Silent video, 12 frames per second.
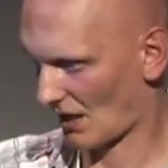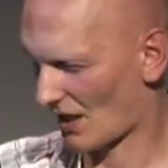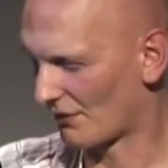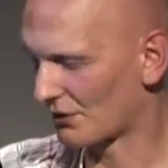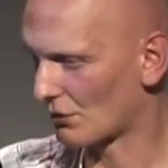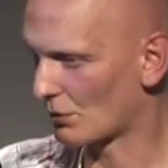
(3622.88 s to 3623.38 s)

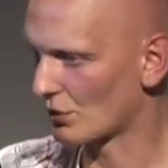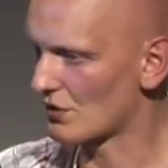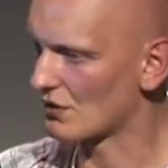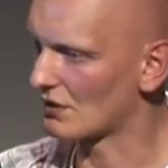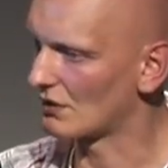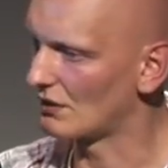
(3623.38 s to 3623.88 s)

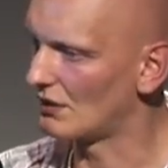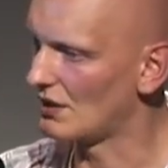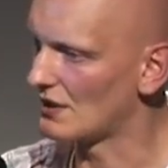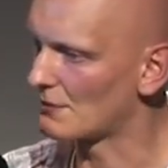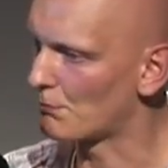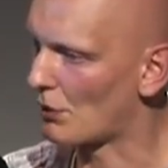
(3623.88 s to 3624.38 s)
afterwards
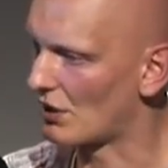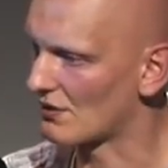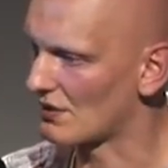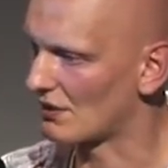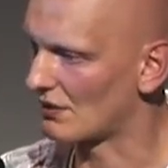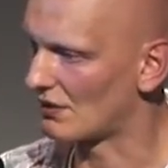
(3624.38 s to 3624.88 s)
these
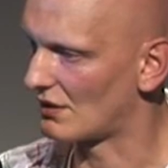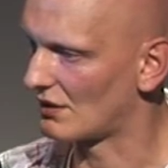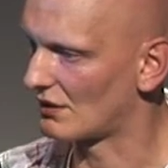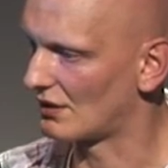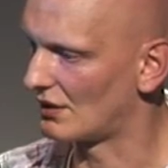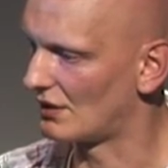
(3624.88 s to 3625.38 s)
parts are
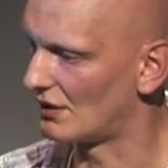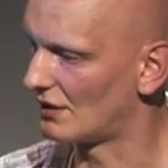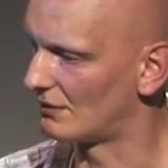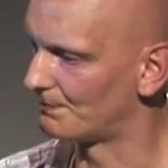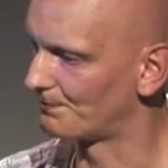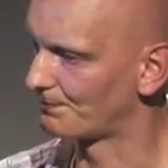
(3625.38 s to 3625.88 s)
are,
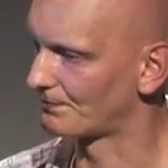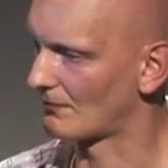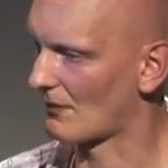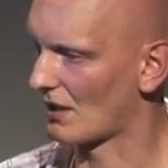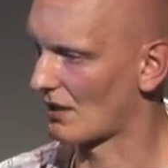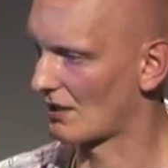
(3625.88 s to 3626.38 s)
uh,
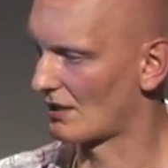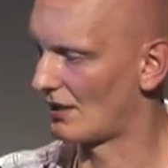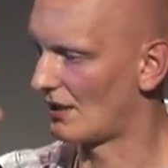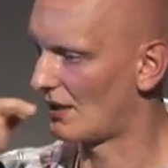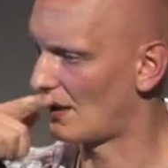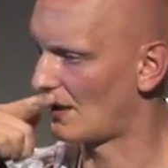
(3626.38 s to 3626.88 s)

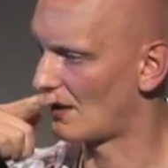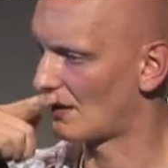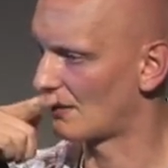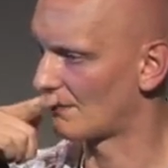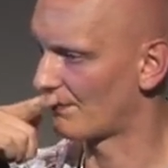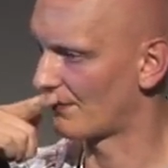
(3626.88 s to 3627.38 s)

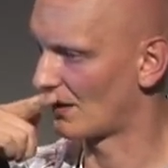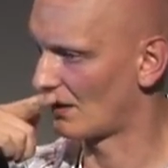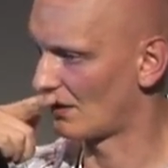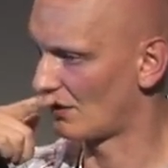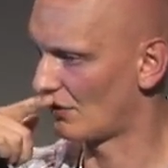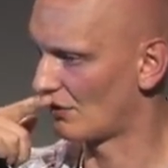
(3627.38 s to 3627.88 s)
are
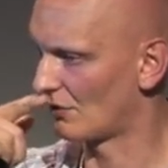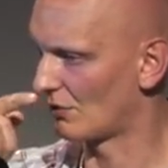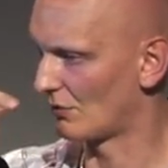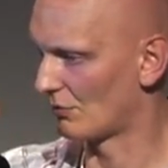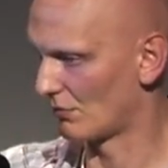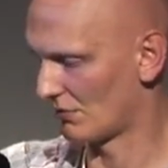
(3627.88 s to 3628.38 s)

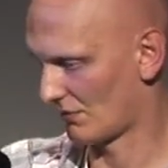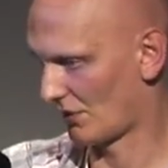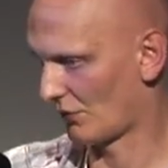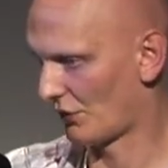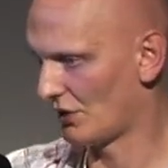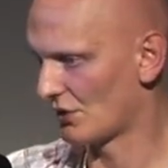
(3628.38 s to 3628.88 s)
of,
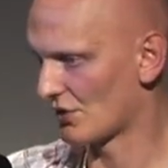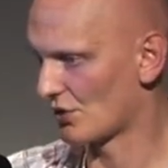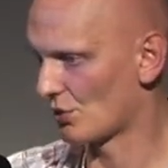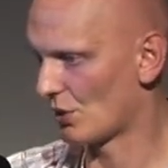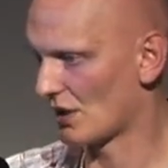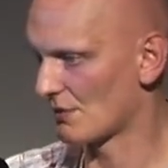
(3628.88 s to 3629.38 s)
of
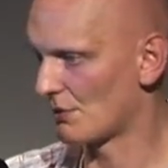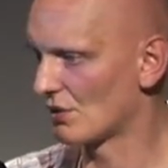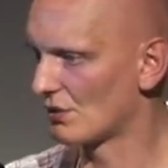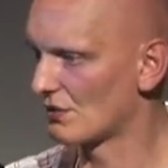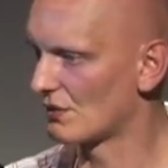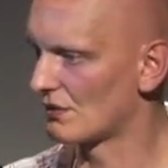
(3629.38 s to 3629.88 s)
interest to us
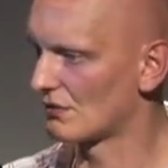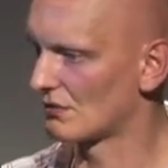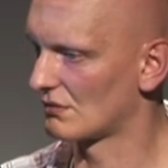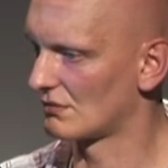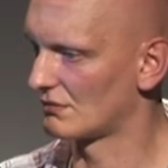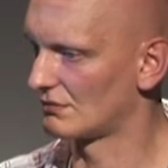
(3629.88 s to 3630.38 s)
because
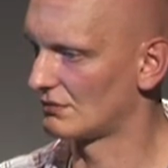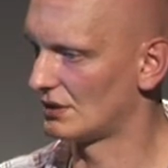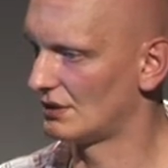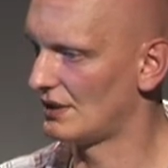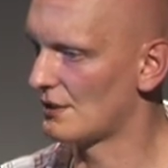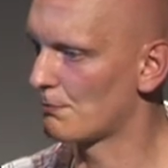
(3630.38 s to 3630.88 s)

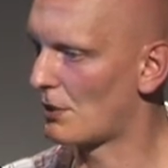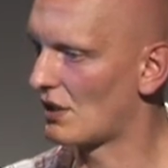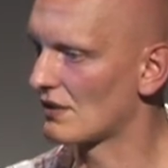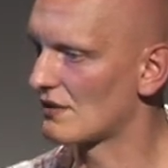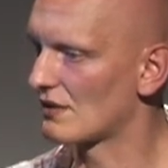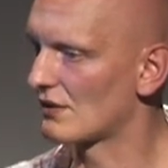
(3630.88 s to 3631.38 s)
these
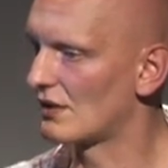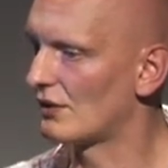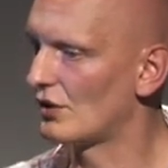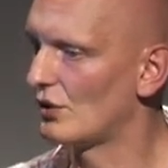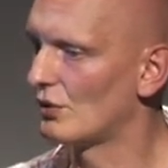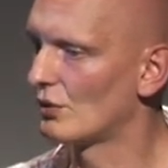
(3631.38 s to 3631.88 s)
parts are
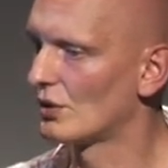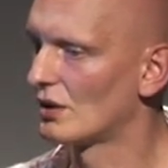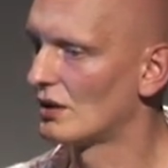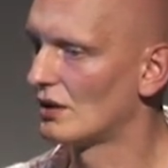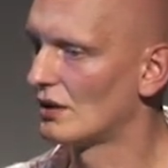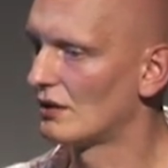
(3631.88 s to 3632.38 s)
telling you
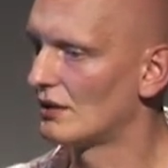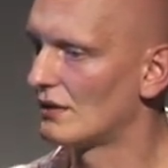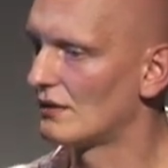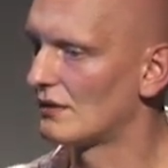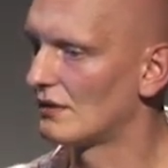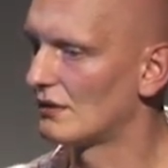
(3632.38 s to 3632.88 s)

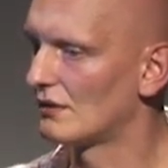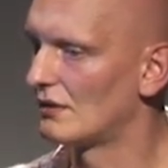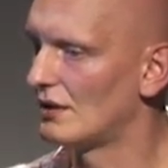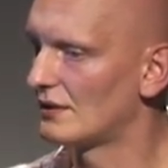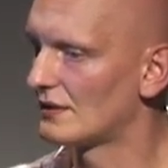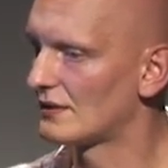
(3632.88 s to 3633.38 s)
that
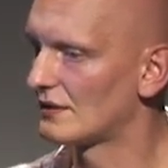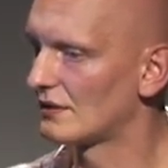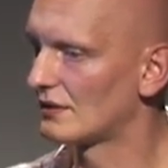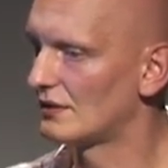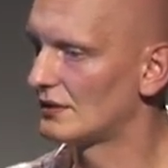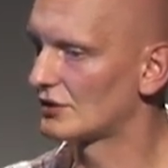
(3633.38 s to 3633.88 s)

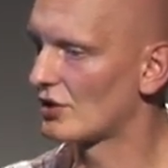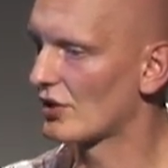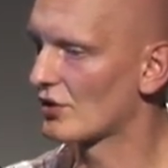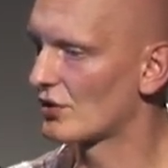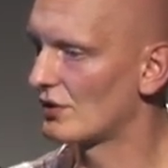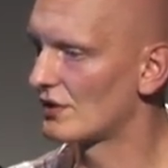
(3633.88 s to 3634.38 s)
this
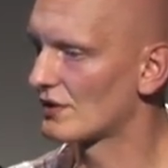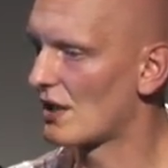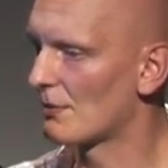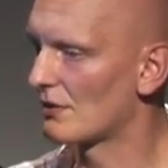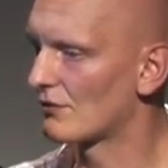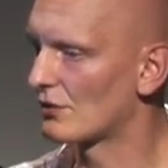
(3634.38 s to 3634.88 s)
instruction is
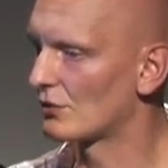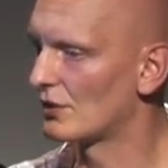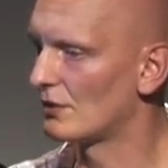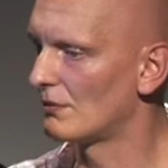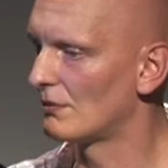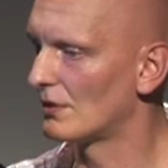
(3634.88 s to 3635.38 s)
coming from
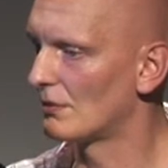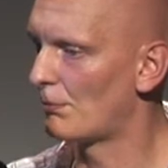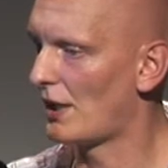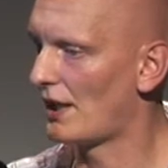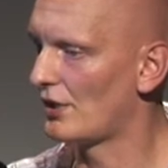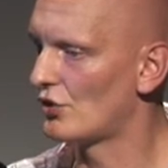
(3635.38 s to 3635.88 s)
the
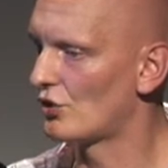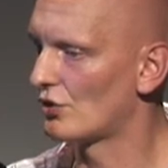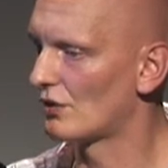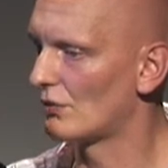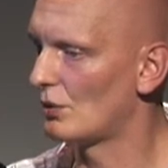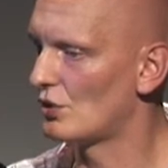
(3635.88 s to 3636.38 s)

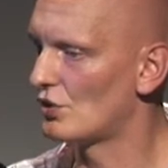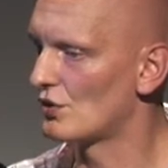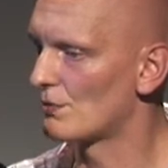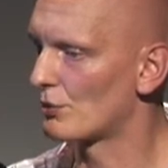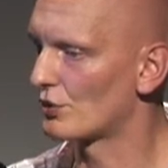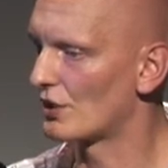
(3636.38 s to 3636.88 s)
page which
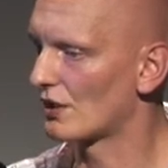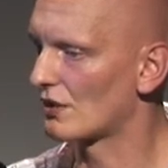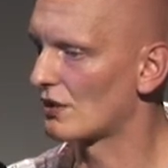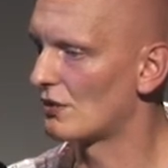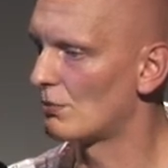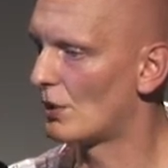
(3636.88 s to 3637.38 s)
is
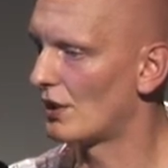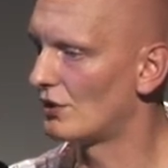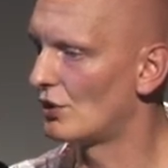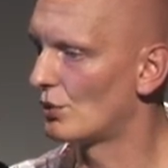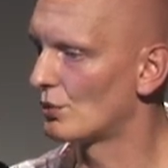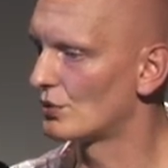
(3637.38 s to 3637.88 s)
protected by
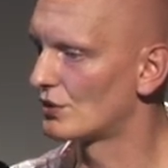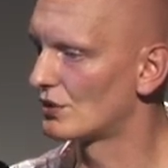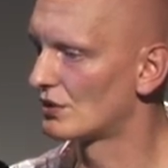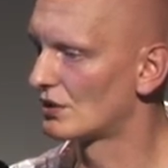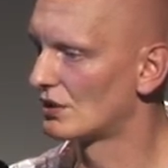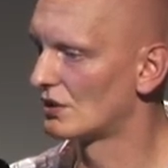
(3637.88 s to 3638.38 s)
those